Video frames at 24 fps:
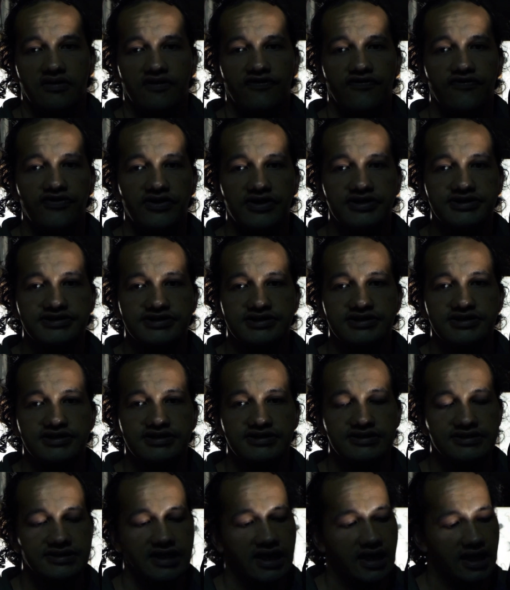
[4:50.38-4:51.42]
this
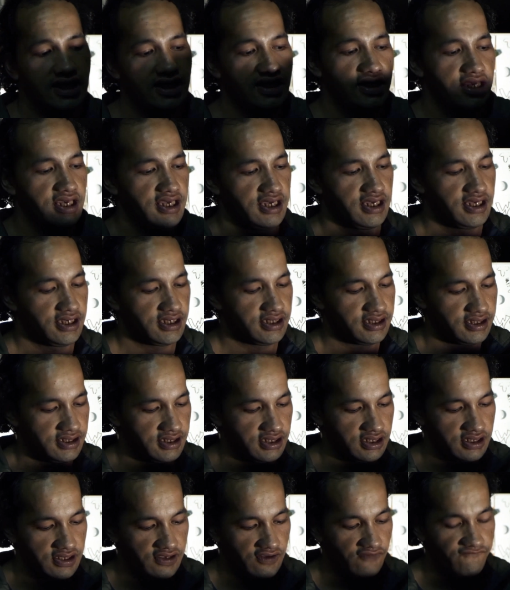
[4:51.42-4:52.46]
is a
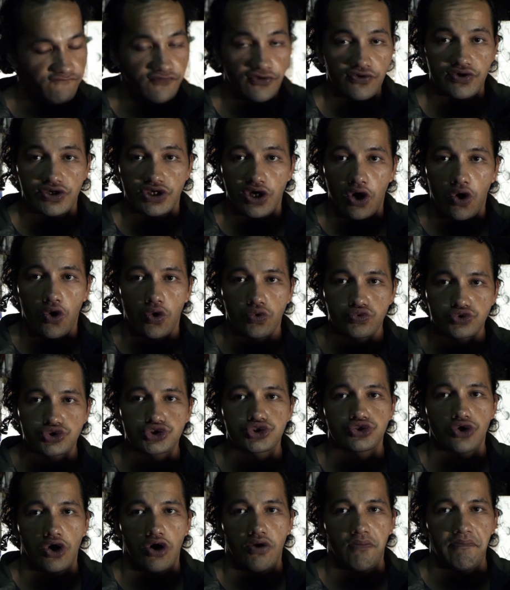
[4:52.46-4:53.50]
very old
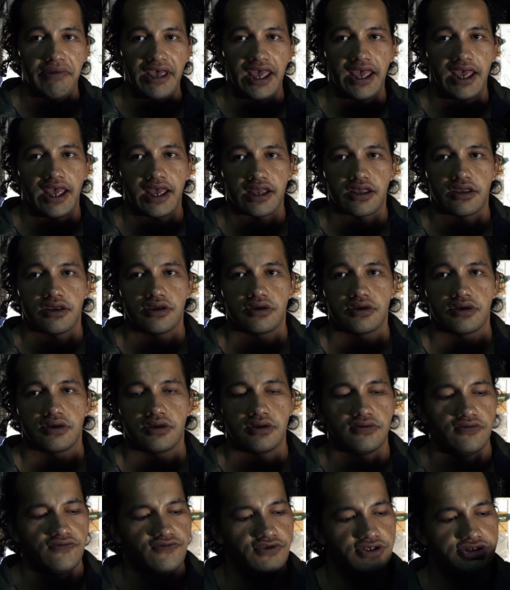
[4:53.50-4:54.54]
style pack.
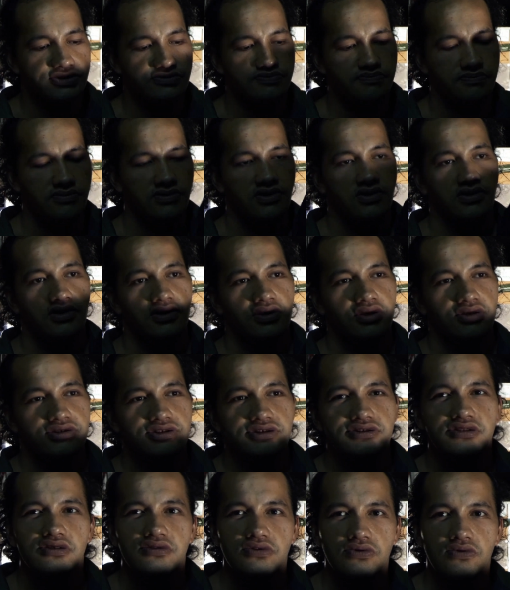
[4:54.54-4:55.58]
This
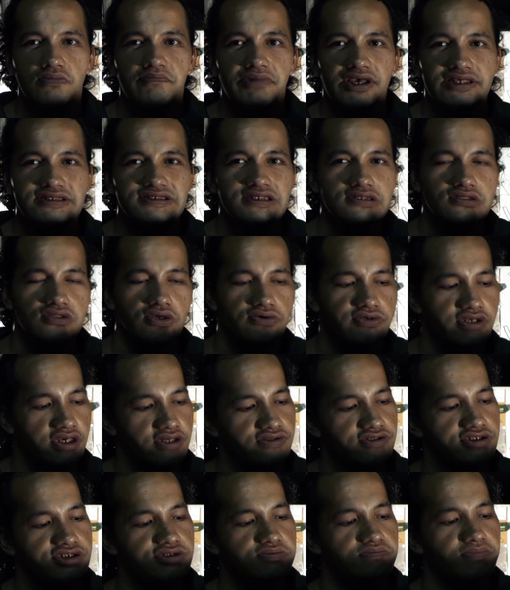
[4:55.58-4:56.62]
just a little basic
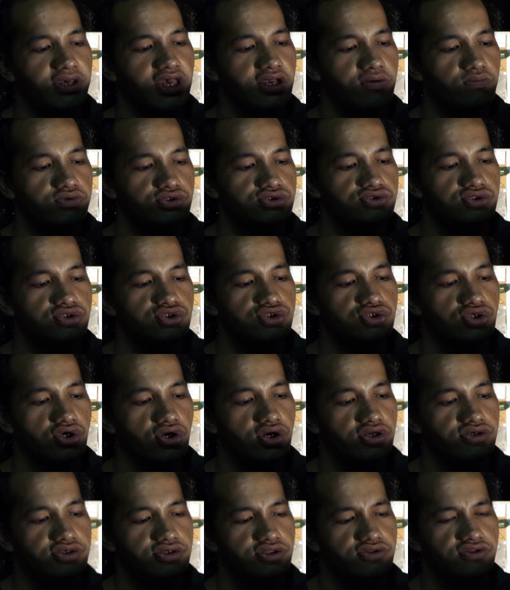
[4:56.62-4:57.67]
lowdown. This pack was
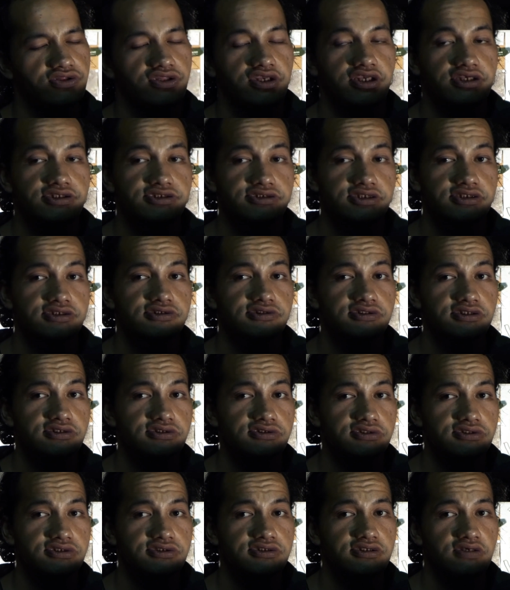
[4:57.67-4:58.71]
designed in the
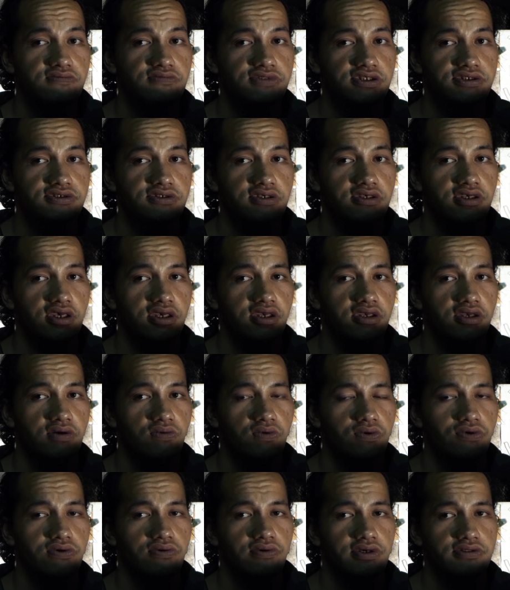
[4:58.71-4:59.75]
60s or the 70s, okay? I
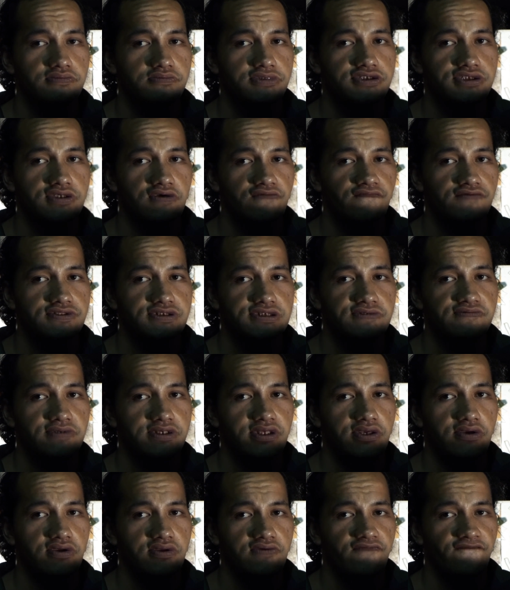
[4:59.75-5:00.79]
will correct myself on this
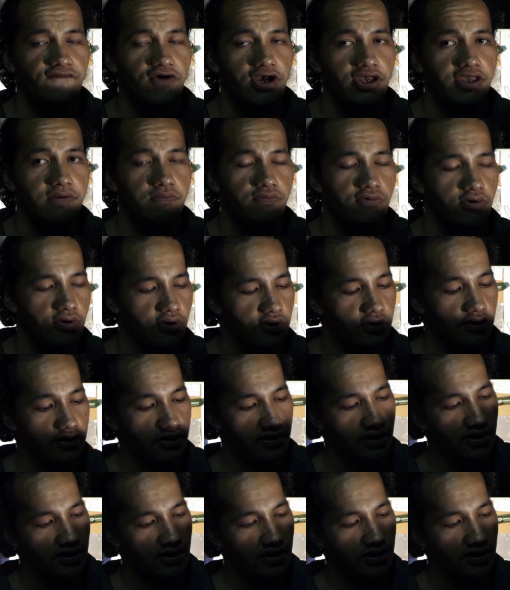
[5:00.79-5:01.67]
video if I am wrong.